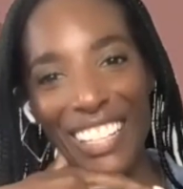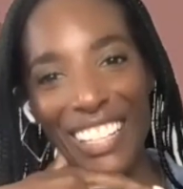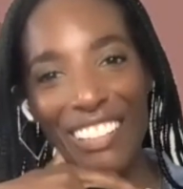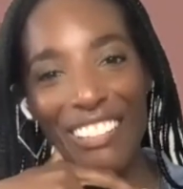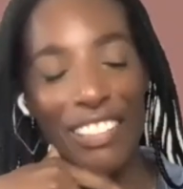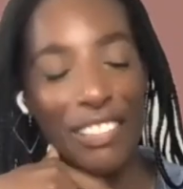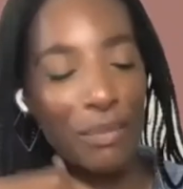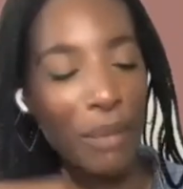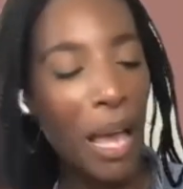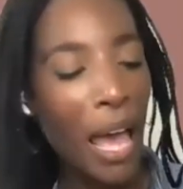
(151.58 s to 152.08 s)

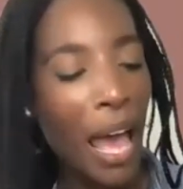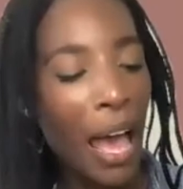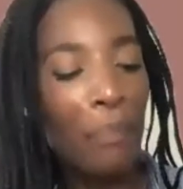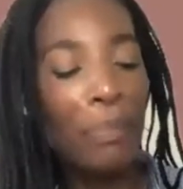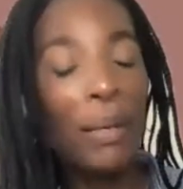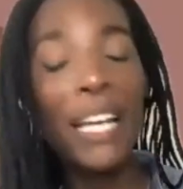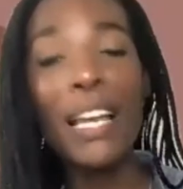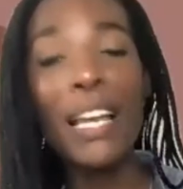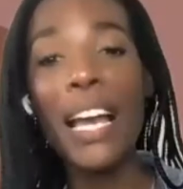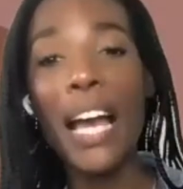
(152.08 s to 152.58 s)
you you.
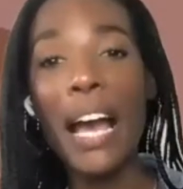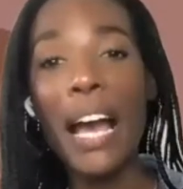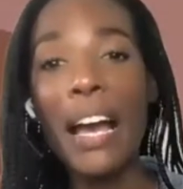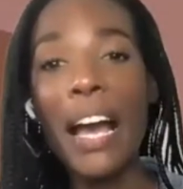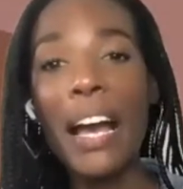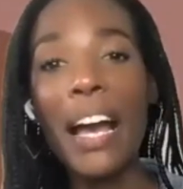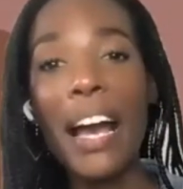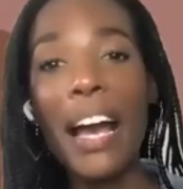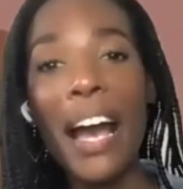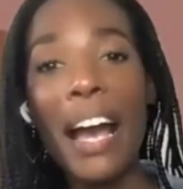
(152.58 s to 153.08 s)
But
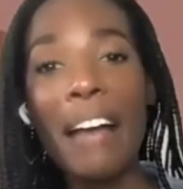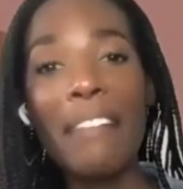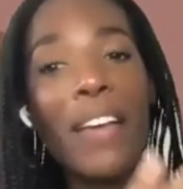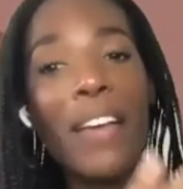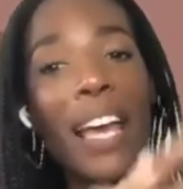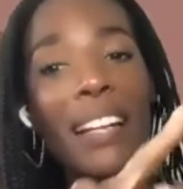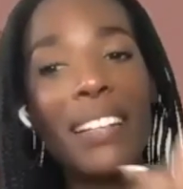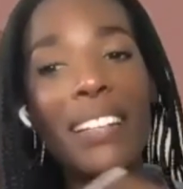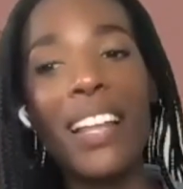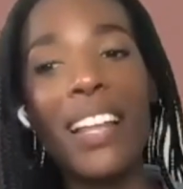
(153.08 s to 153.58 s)
I've uh-huh.
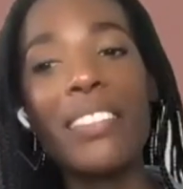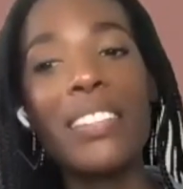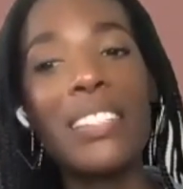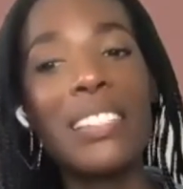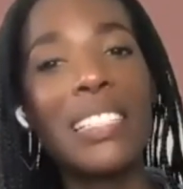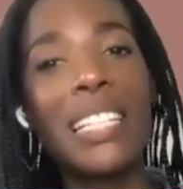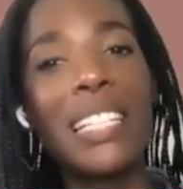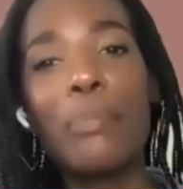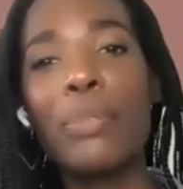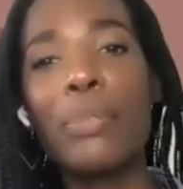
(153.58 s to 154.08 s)
had another
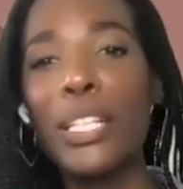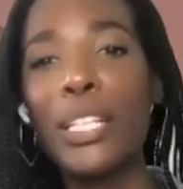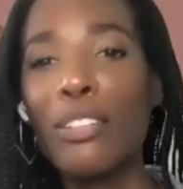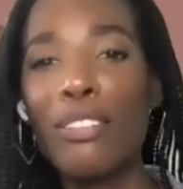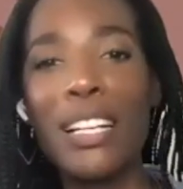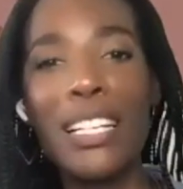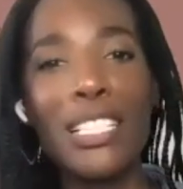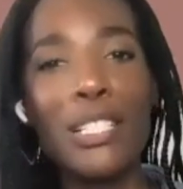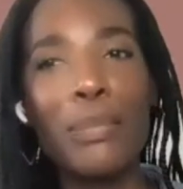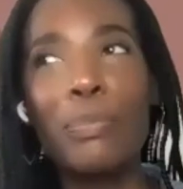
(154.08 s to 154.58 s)
celebrity
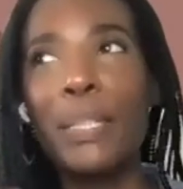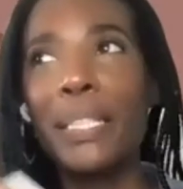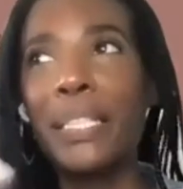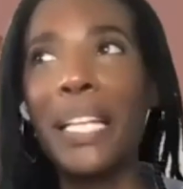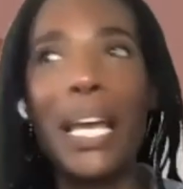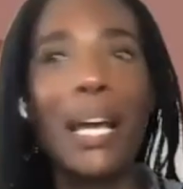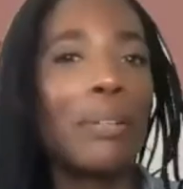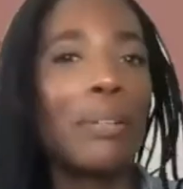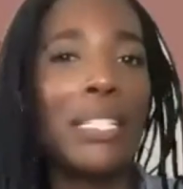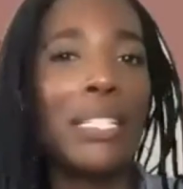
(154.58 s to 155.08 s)
crush, but
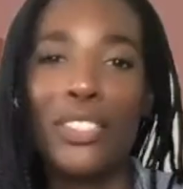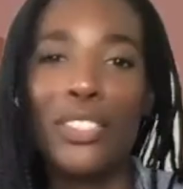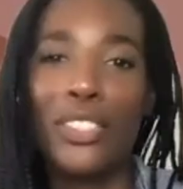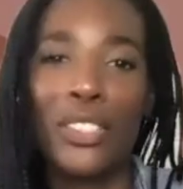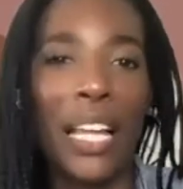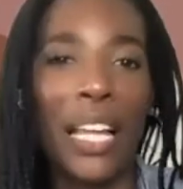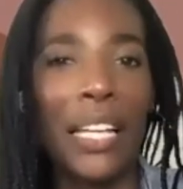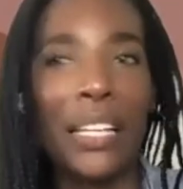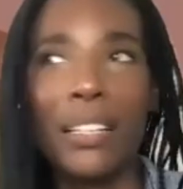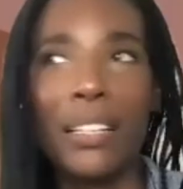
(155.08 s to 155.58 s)
now
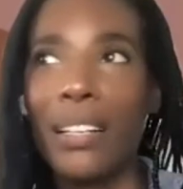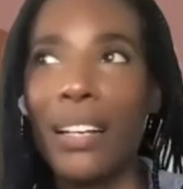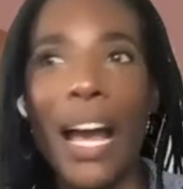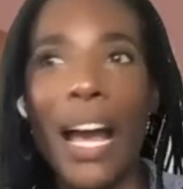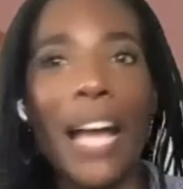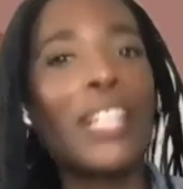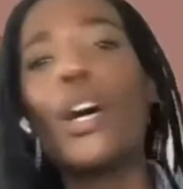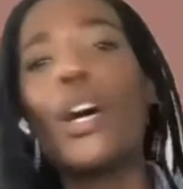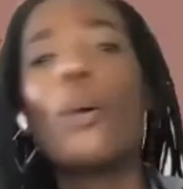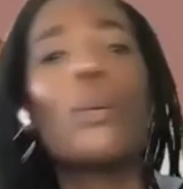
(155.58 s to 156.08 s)
he's like
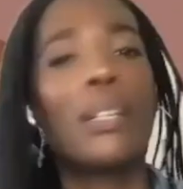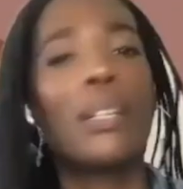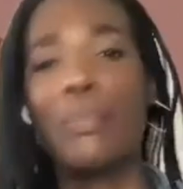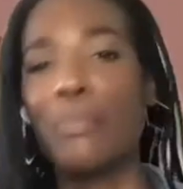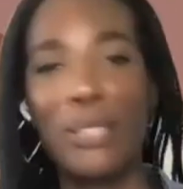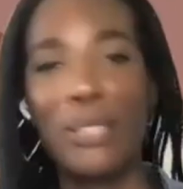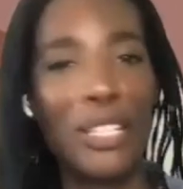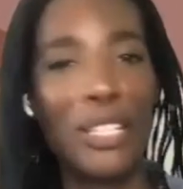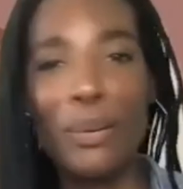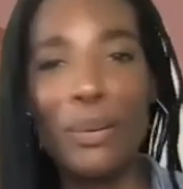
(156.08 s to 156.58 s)
I know
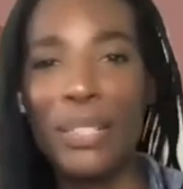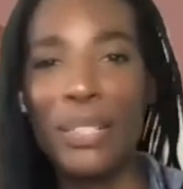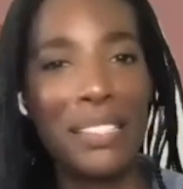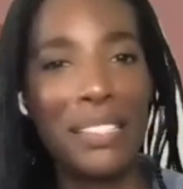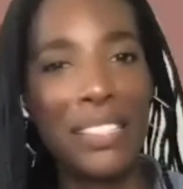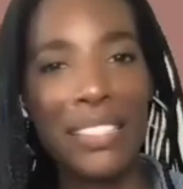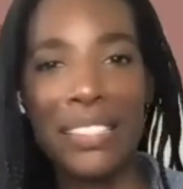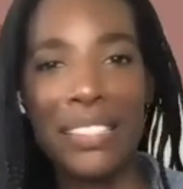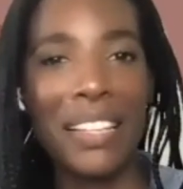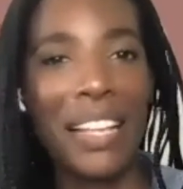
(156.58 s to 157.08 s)
him, so
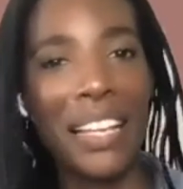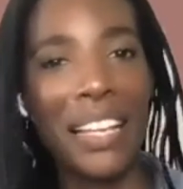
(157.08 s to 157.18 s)
it's just